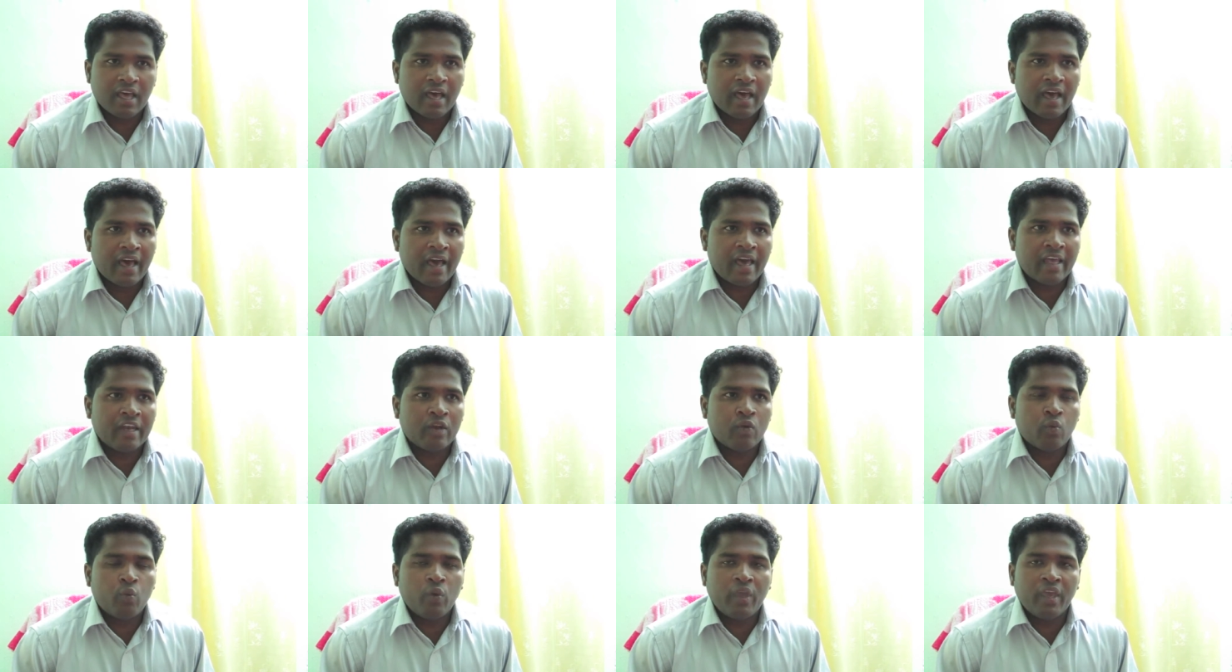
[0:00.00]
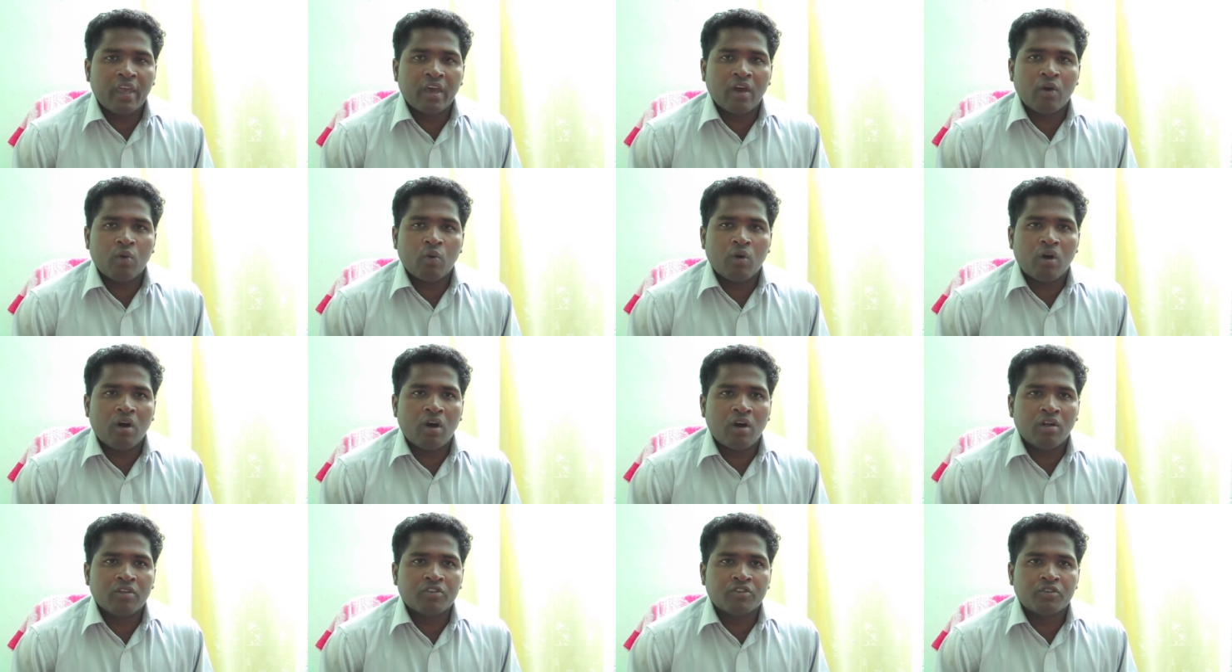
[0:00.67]
and we have
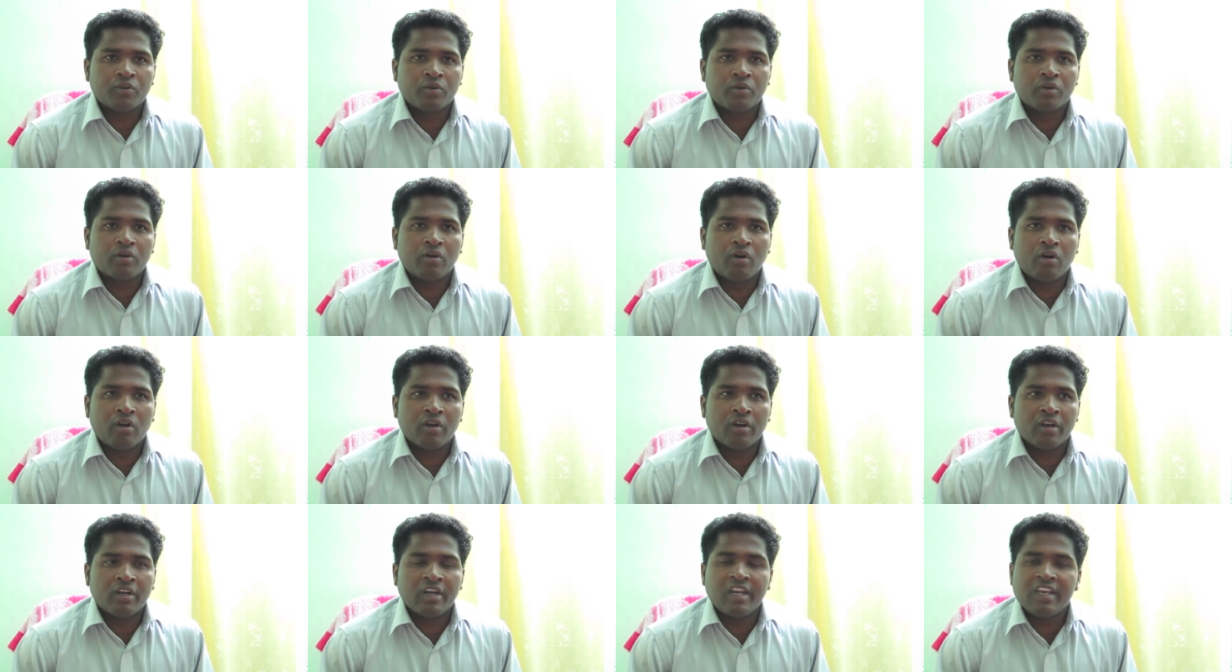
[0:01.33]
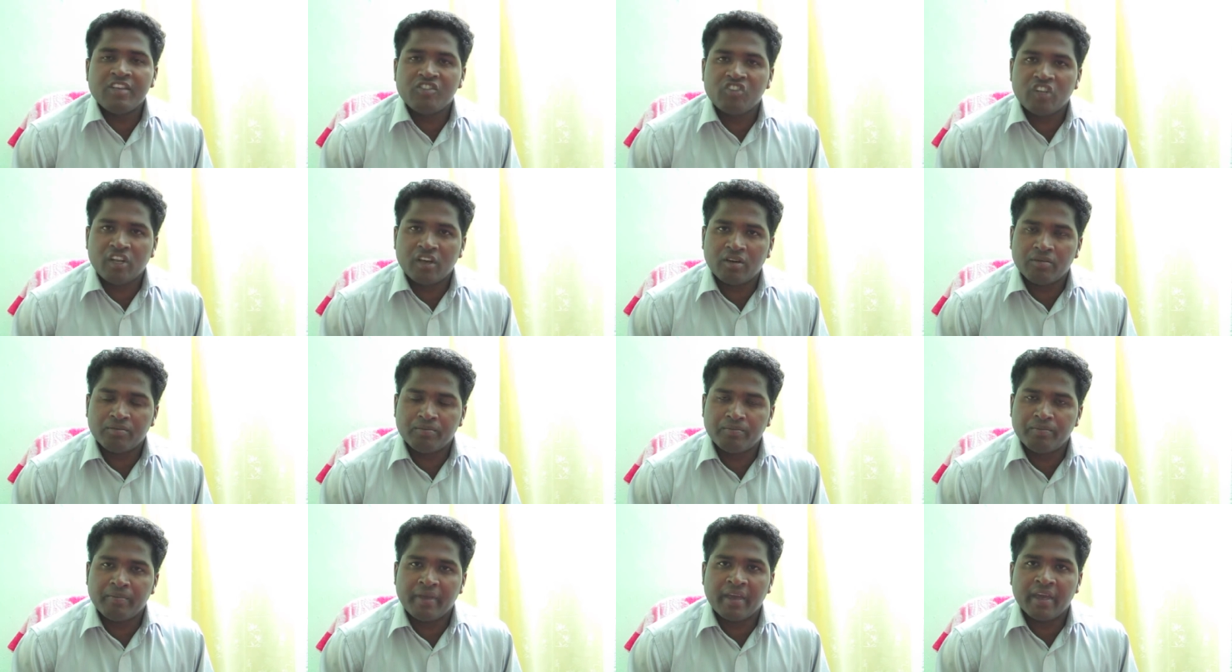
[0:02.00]
also called Legion
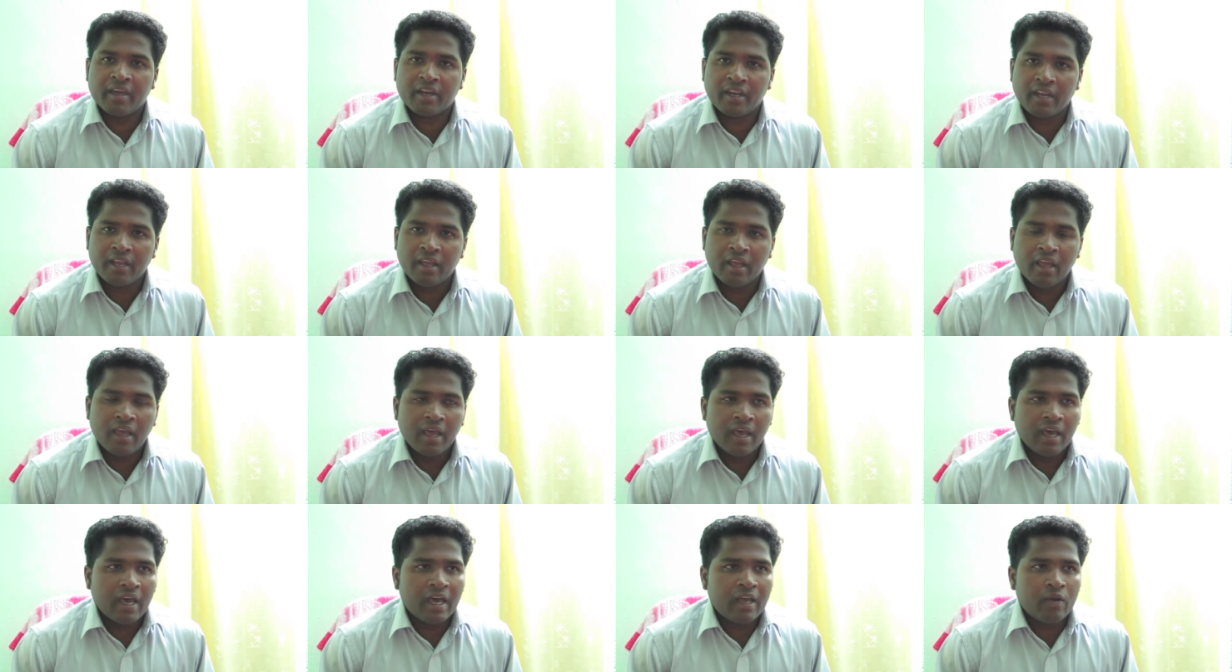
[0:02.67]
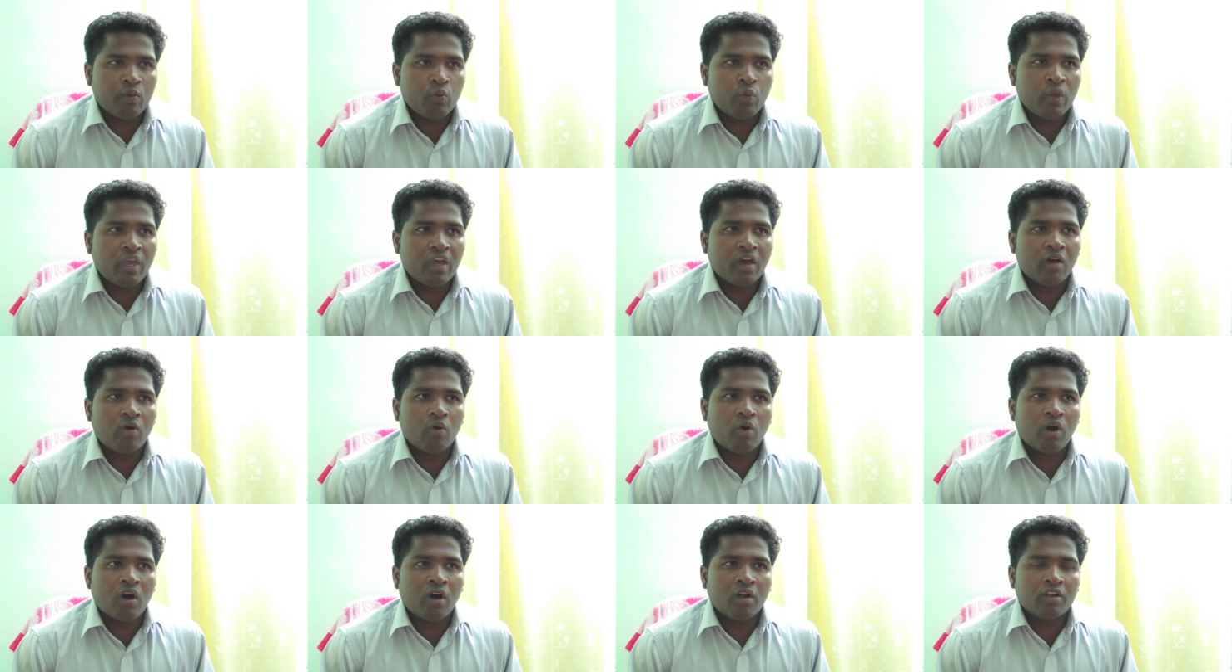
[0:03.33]
of Mary and we have
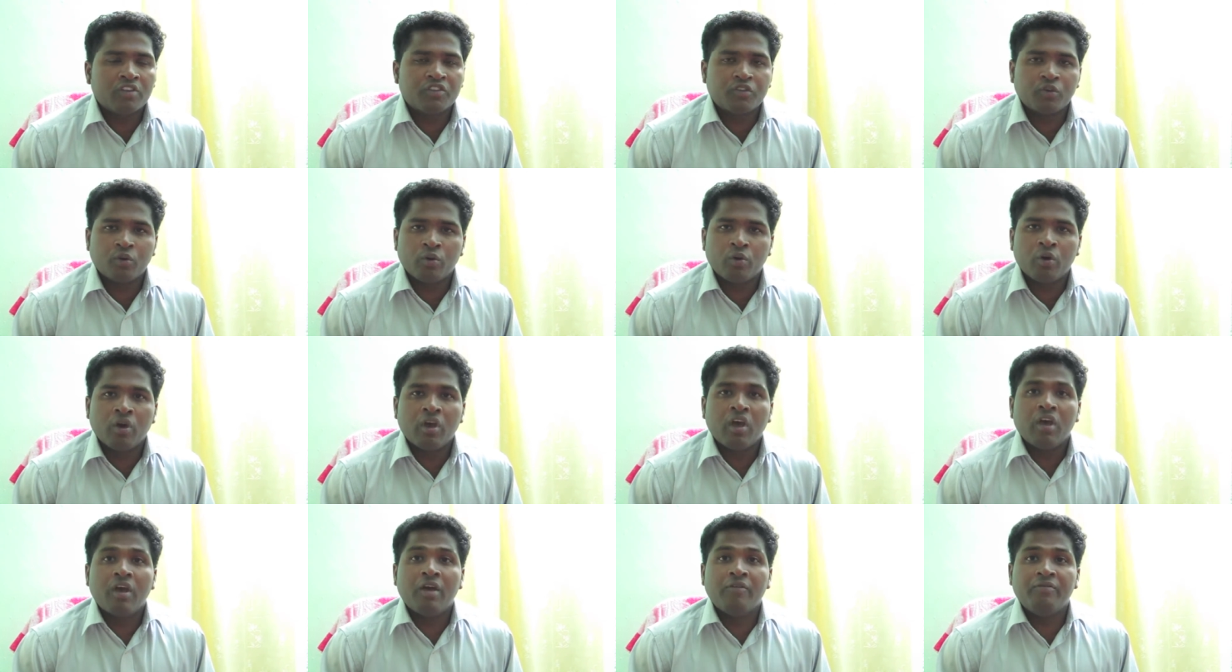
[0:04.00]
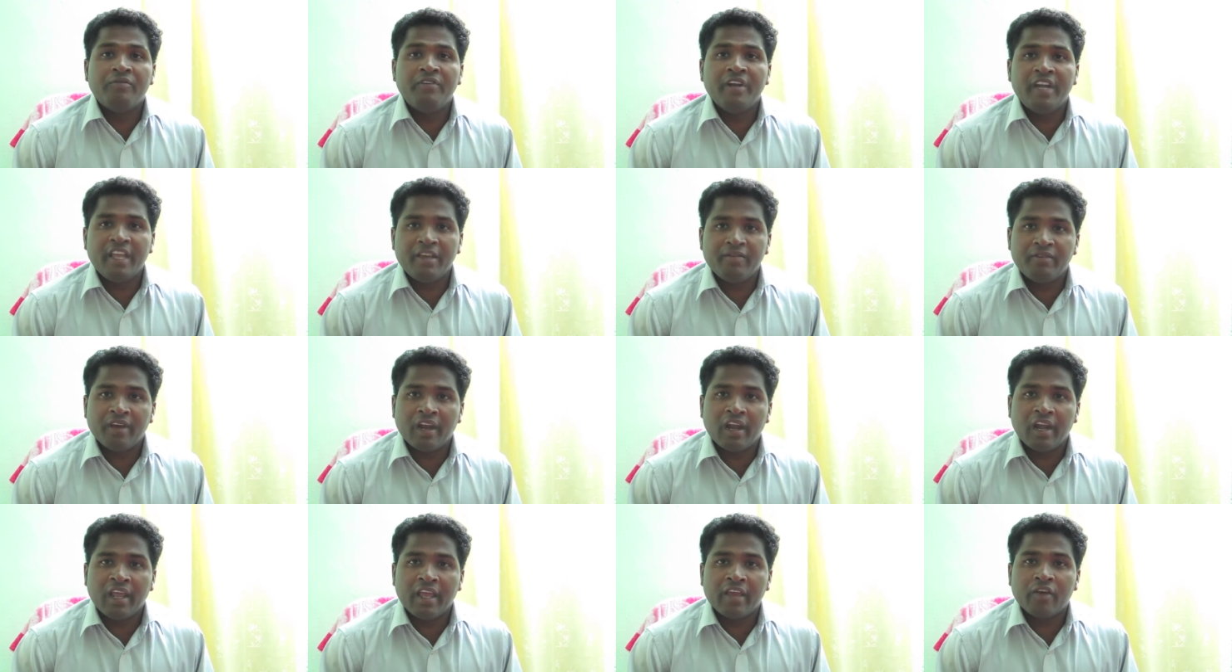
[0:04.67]
also a
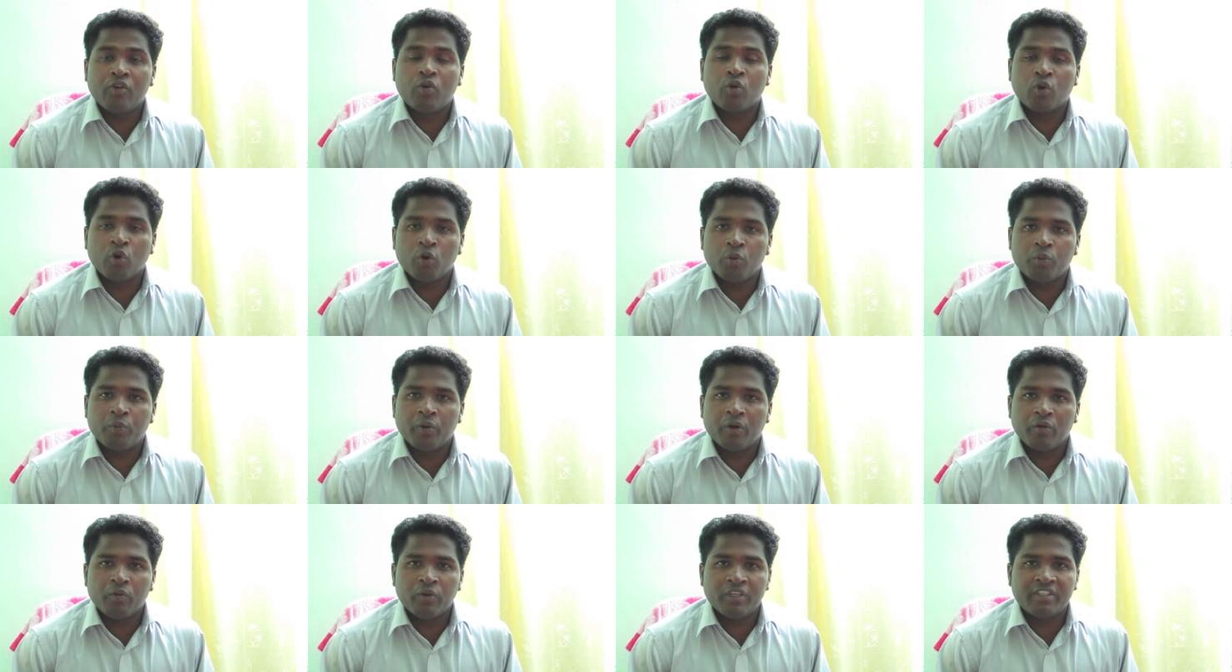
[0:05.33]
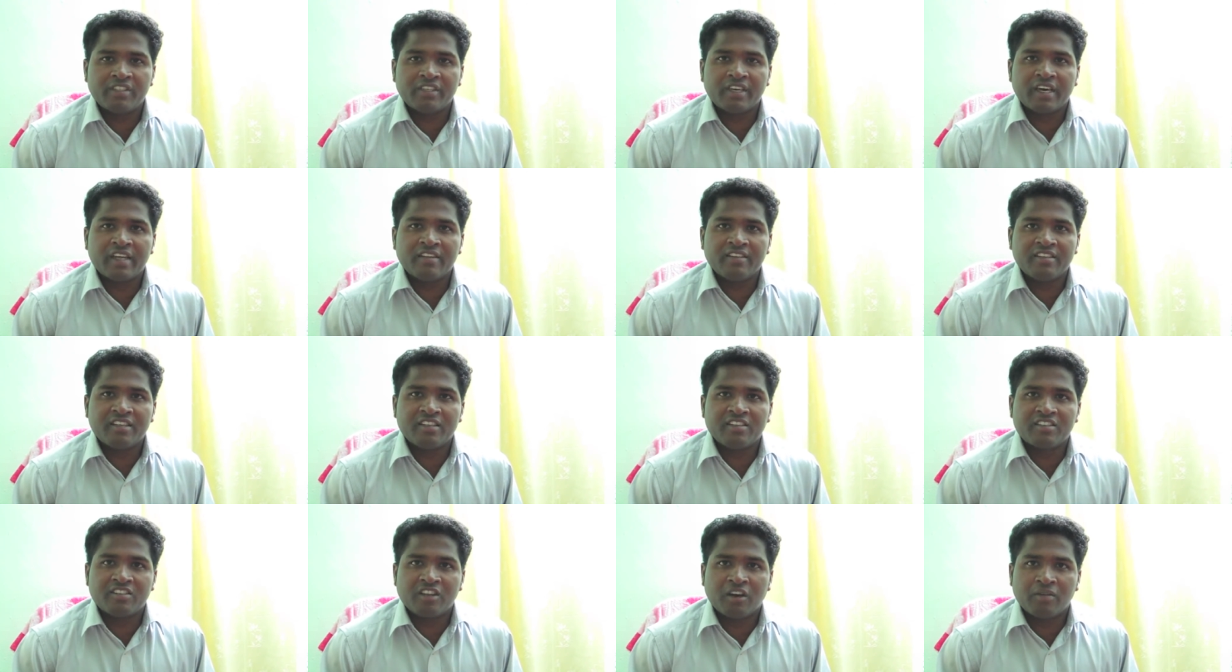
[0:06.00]
Vidivelli group which
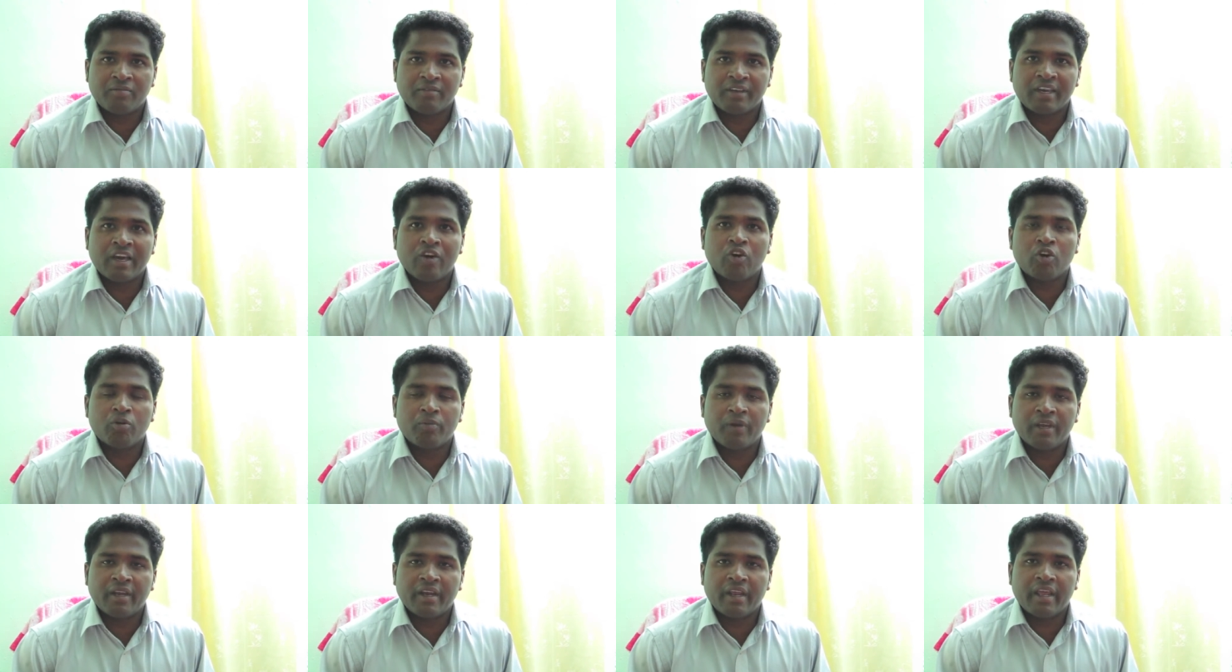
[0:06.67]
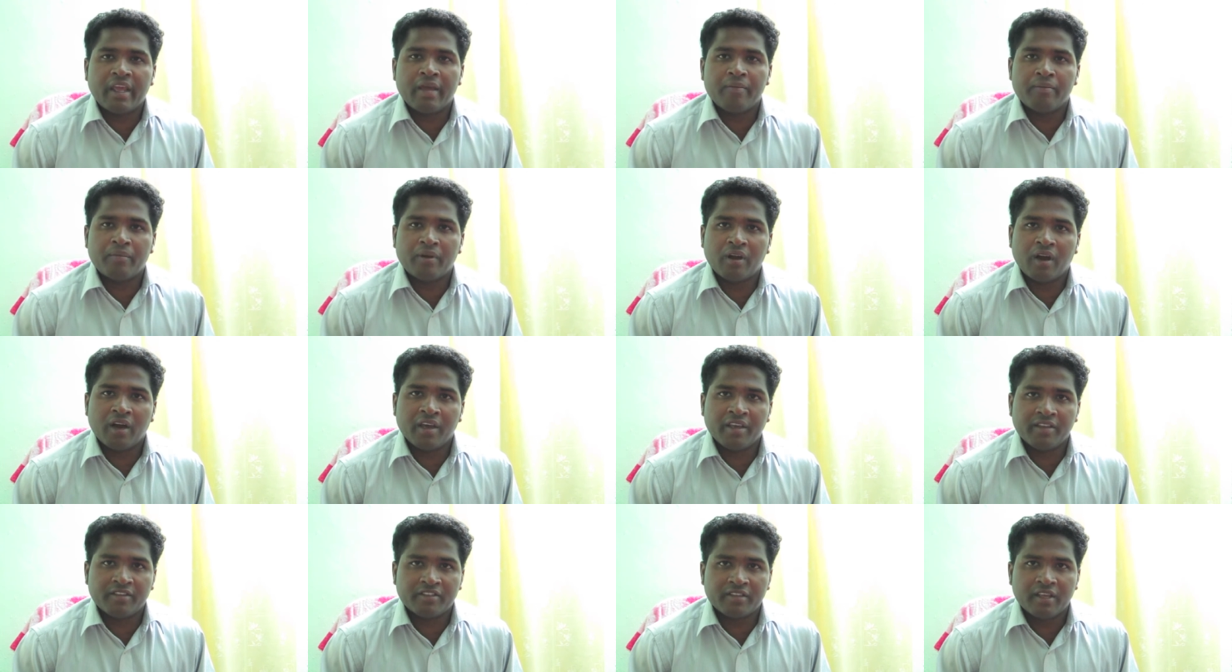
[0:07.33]
consists of government
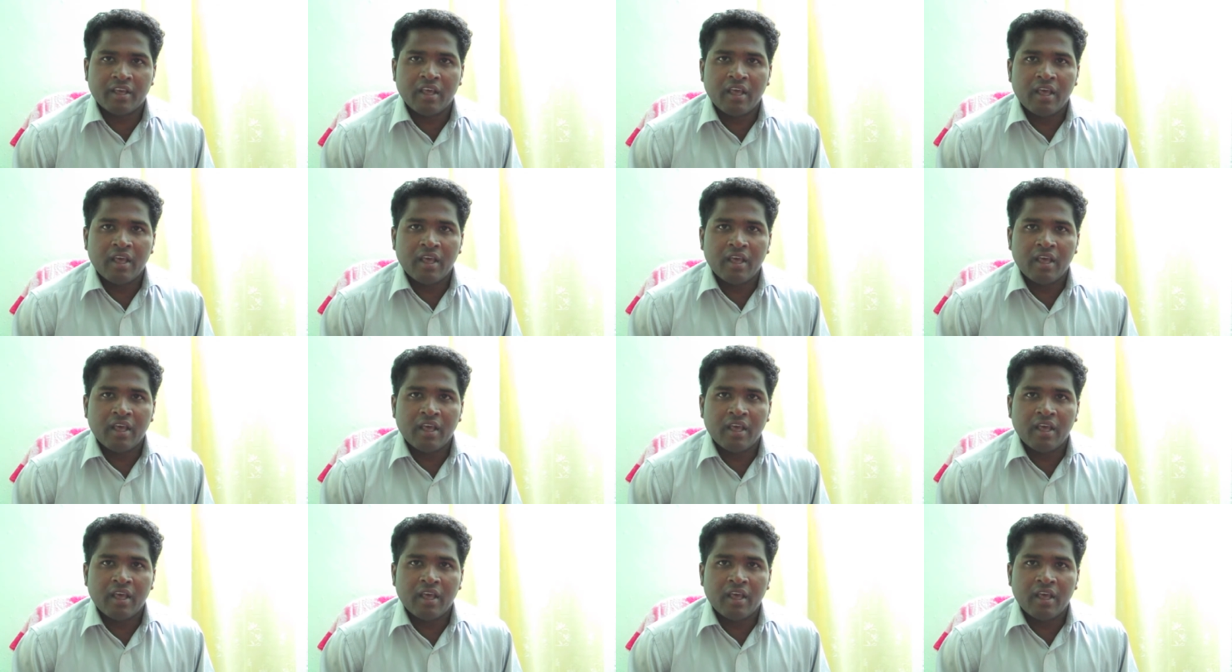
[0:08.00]
employees.